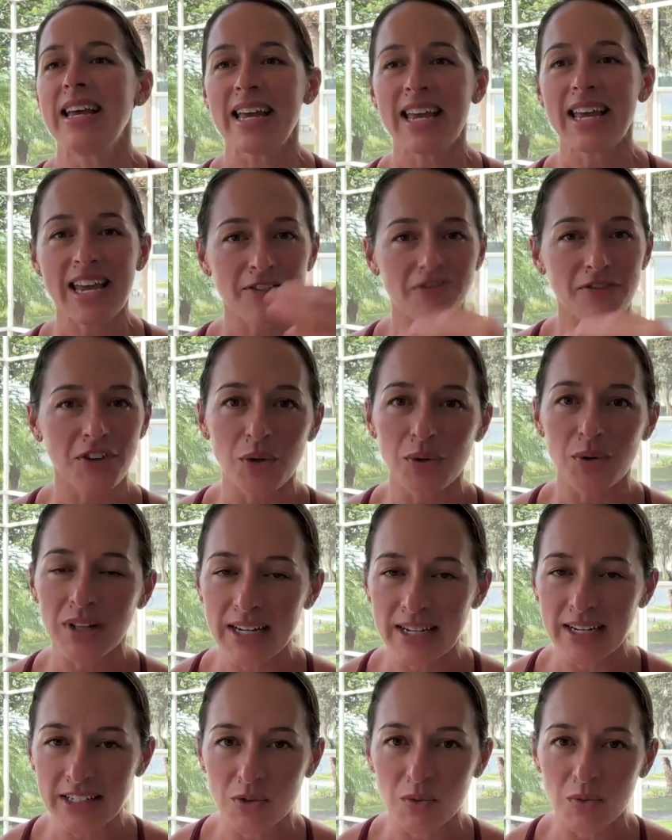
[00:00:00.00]
If you would
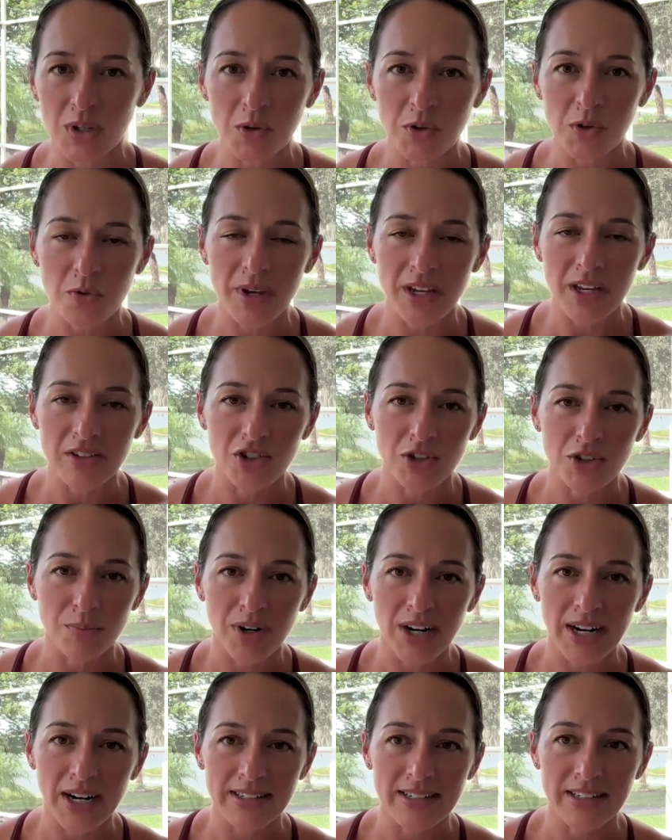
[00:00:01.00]
like to work with me as your
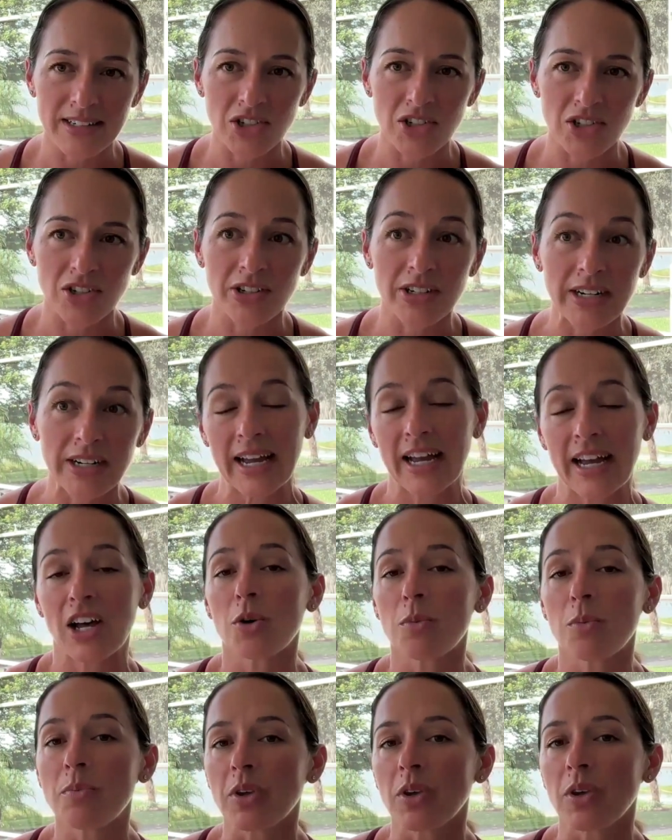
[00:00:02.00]
practitioner to
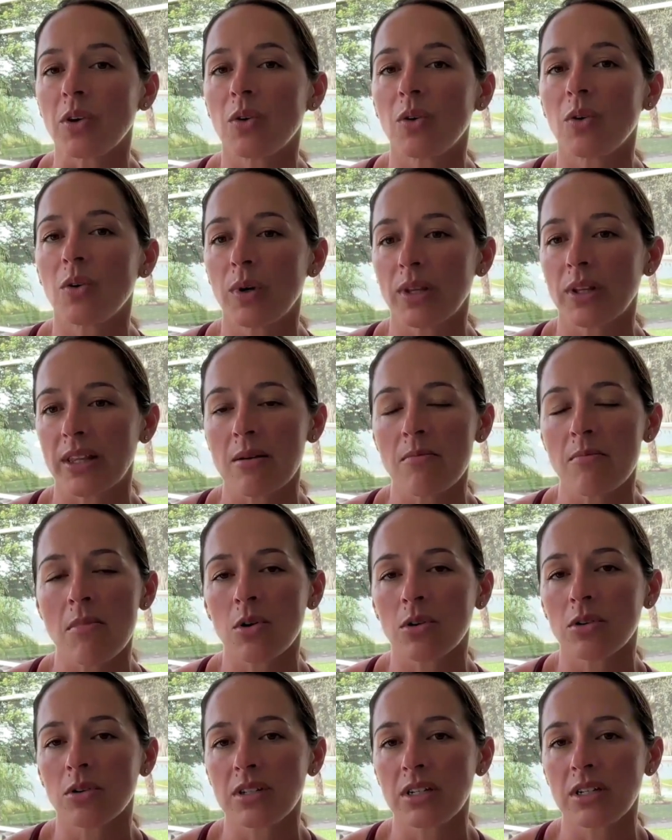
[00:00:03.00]
help you with a
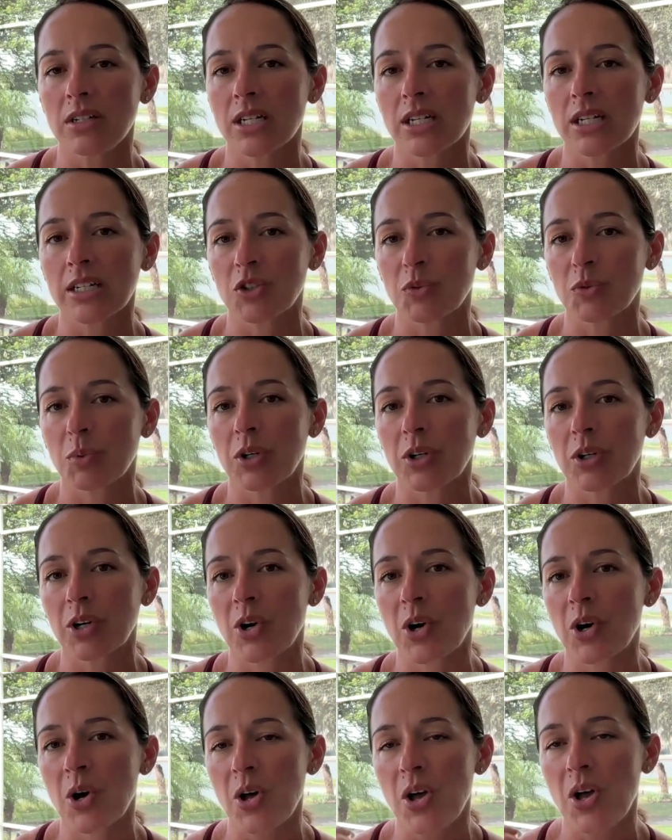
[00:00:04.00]
mold detox
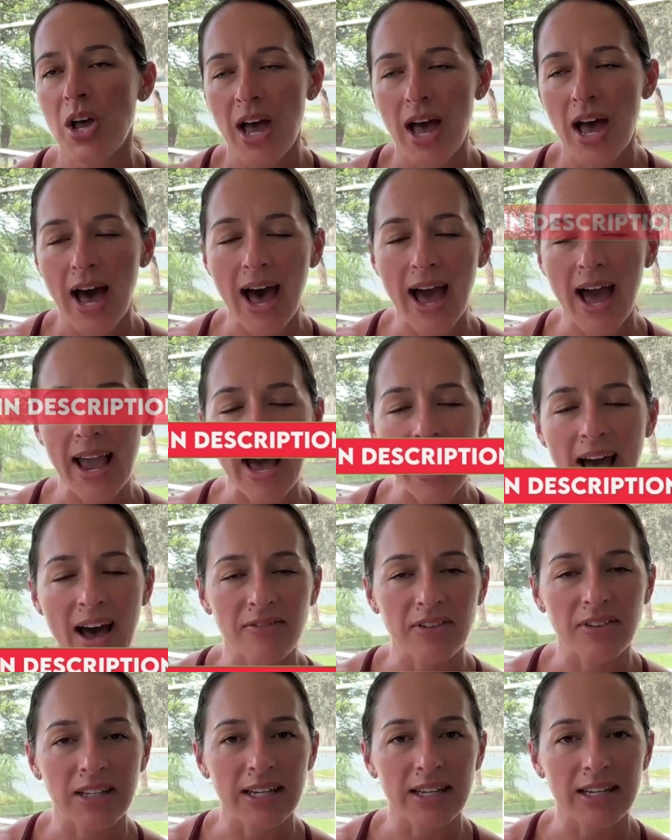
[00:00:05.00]
protocol, I
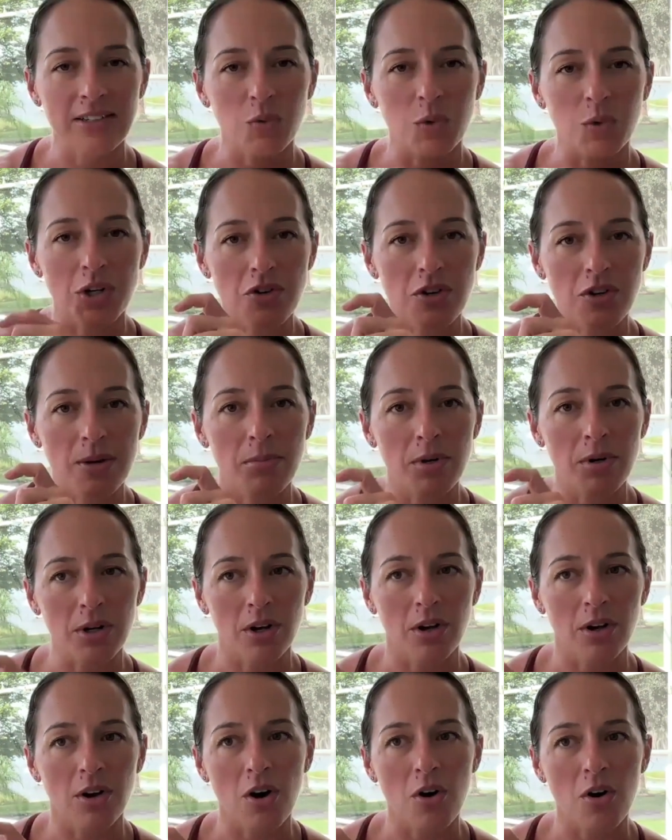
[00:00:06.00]
have links where you can book
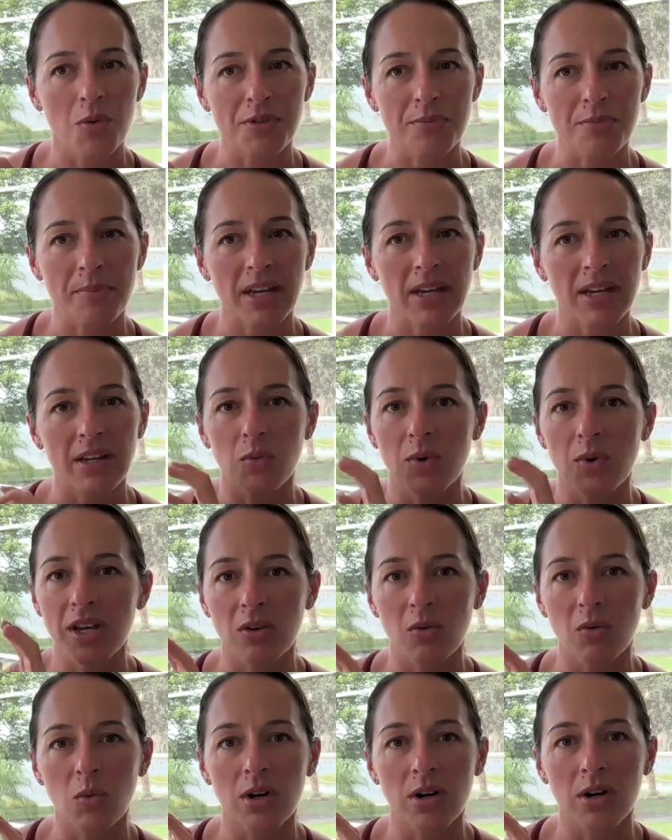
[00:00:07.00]
a call with me and we
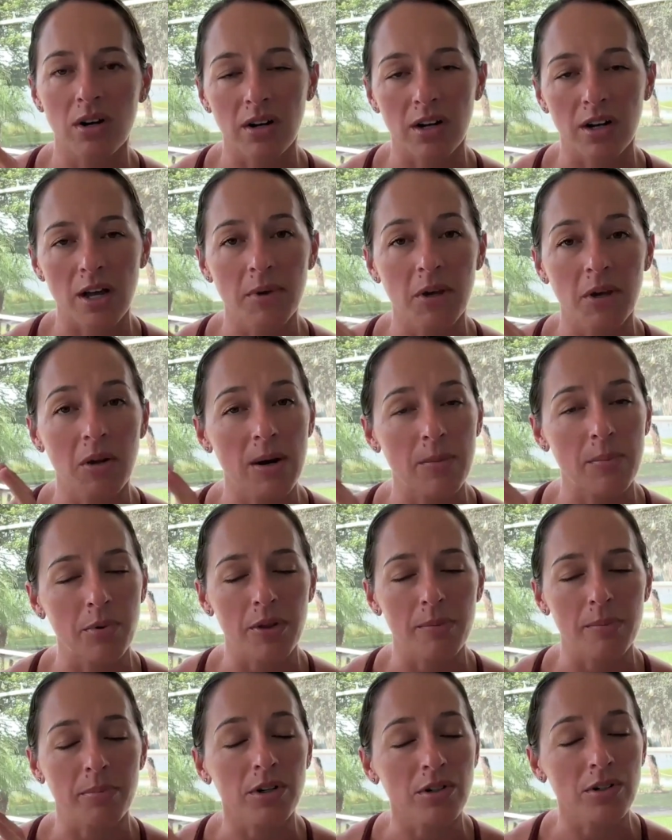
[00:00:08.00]
can work on coming up
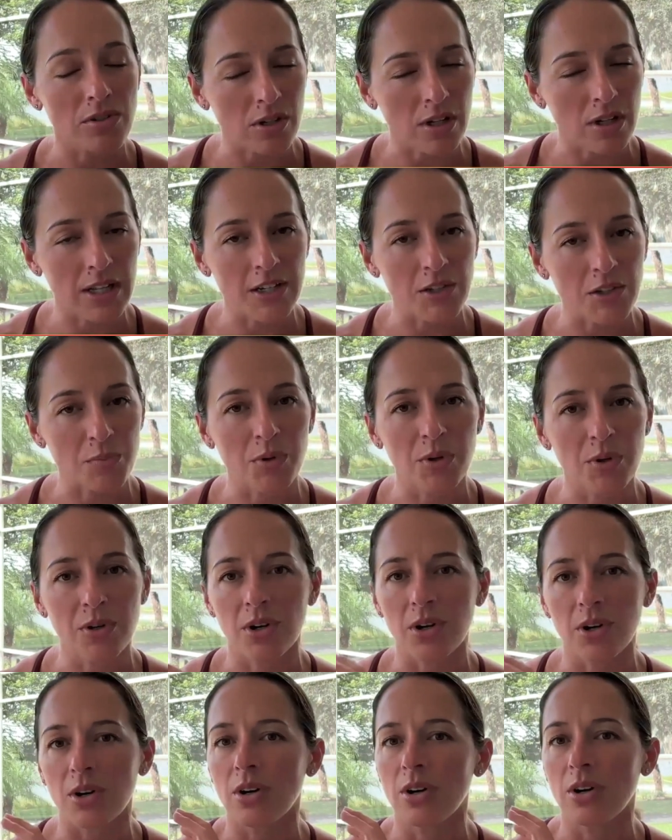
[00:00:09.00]
with a personalized
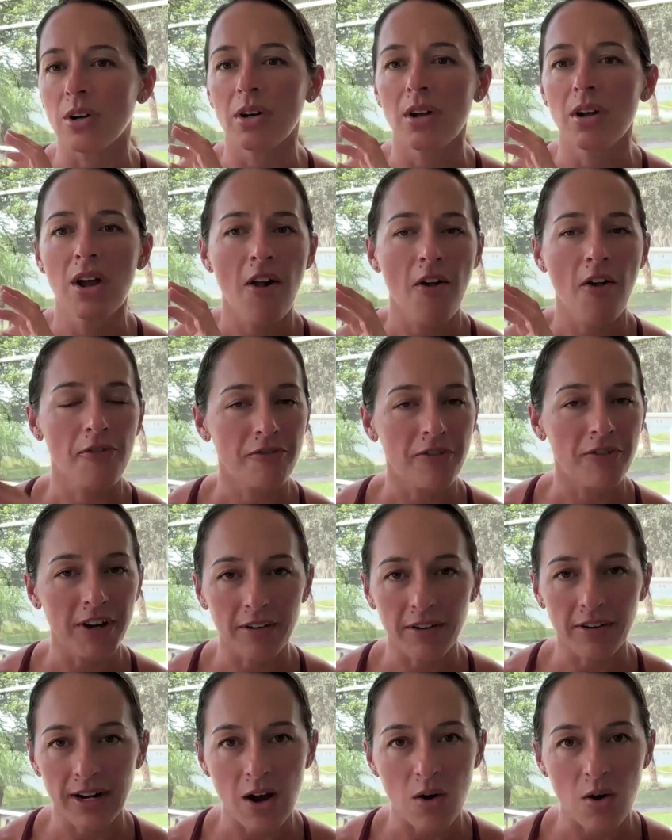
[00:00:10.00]
protocol,
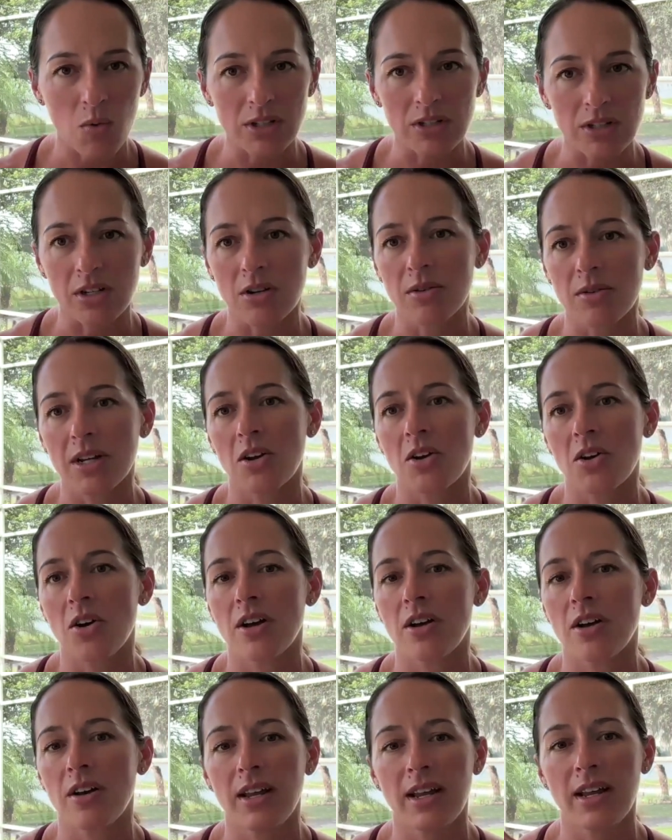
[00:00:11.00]
figuring out what's going
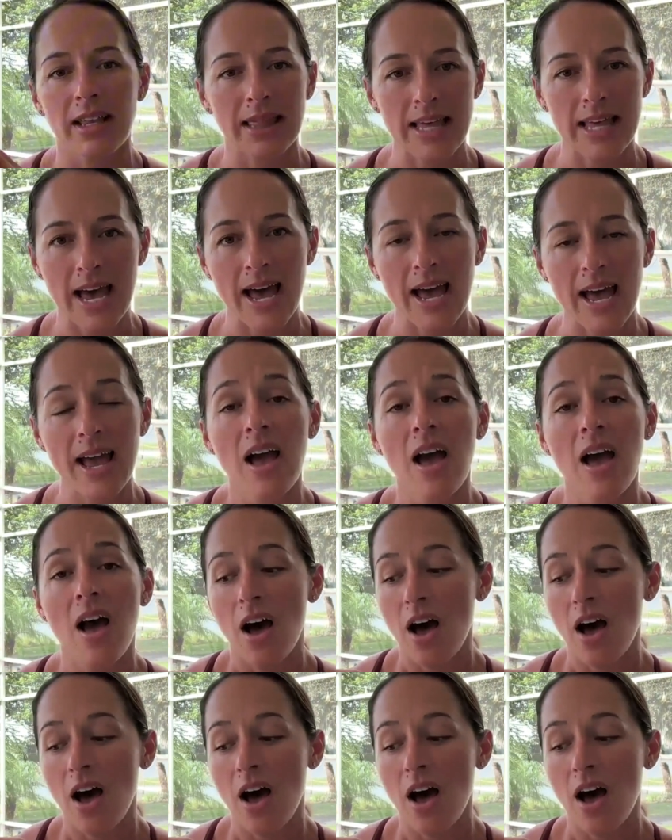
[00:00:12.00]
on and that.